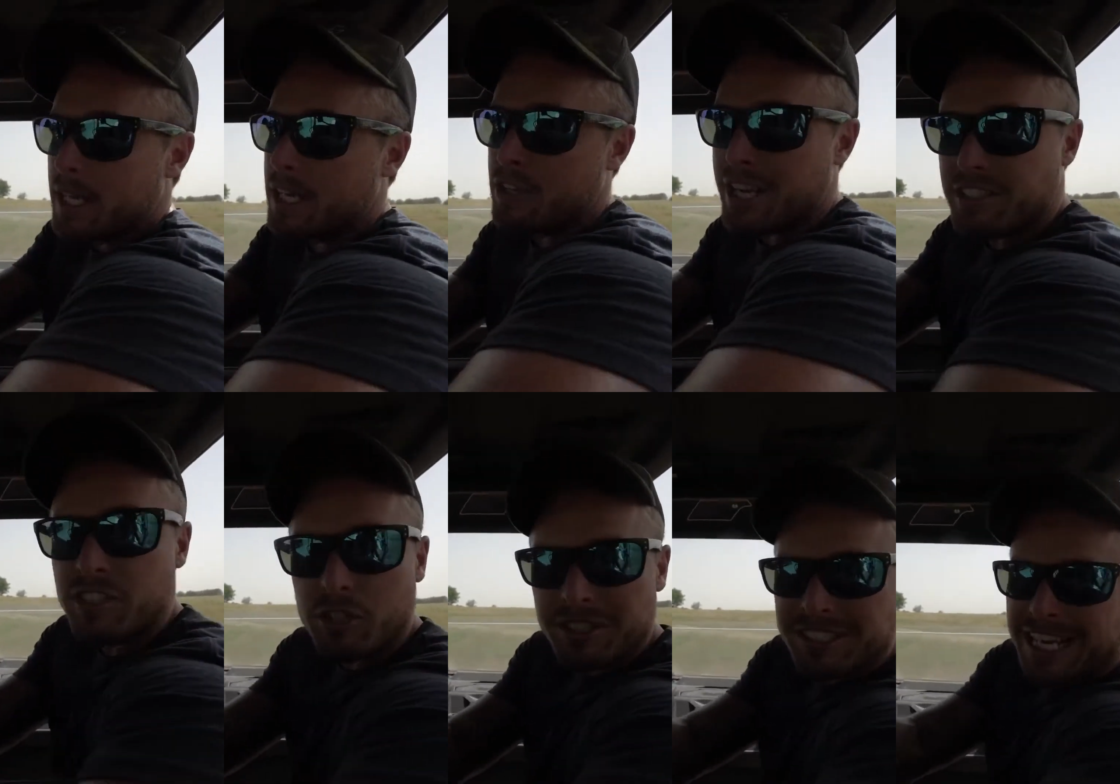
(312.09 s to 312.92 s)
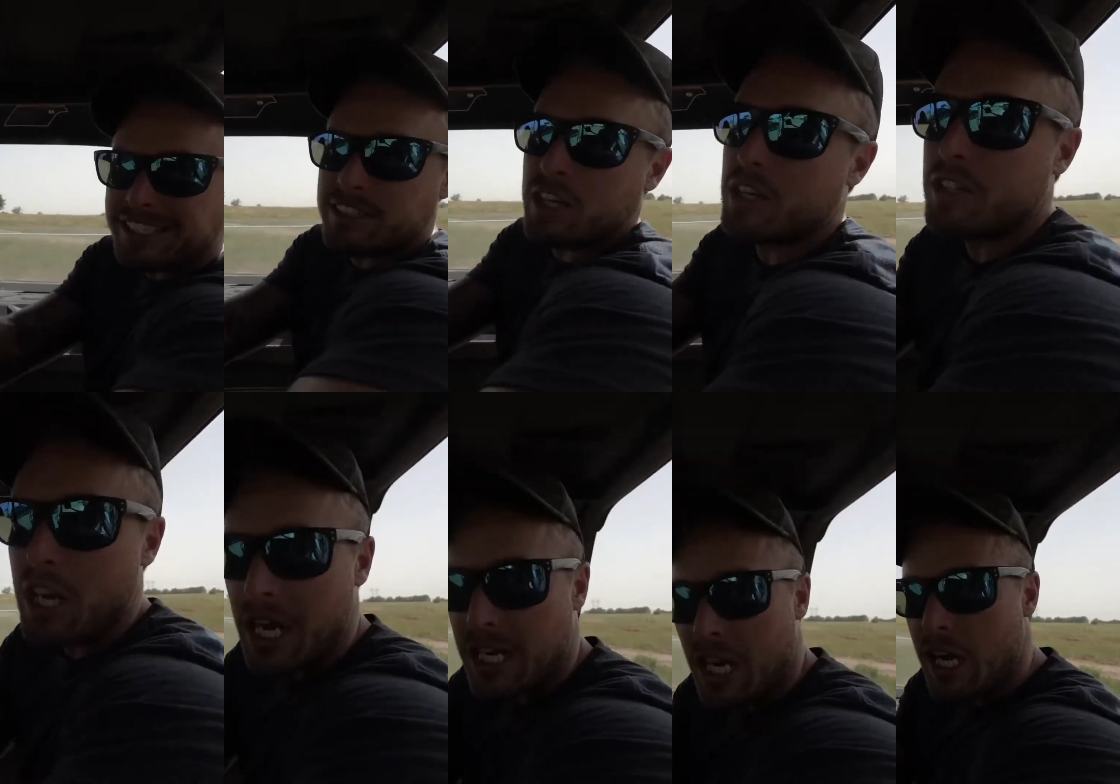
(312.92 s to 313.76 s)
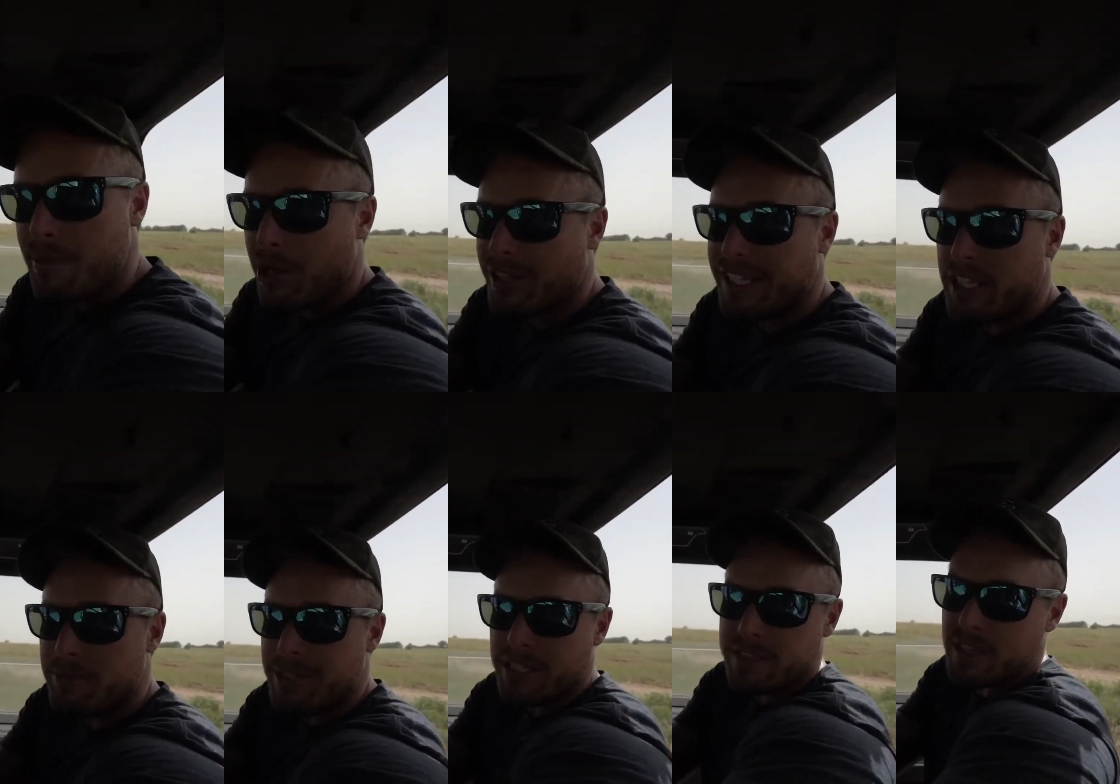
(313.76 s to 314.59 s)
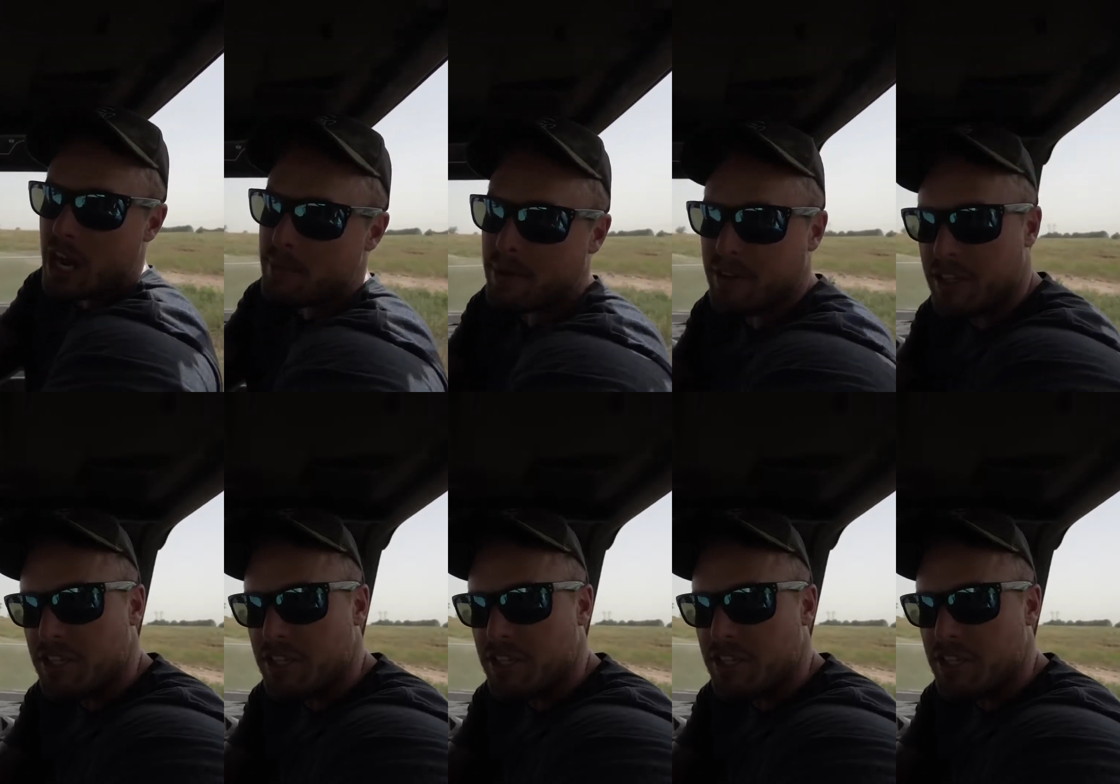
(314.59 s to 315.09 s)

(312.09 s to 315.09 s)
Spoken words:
you guys can go to texashunter.com. I'll link them in the top of the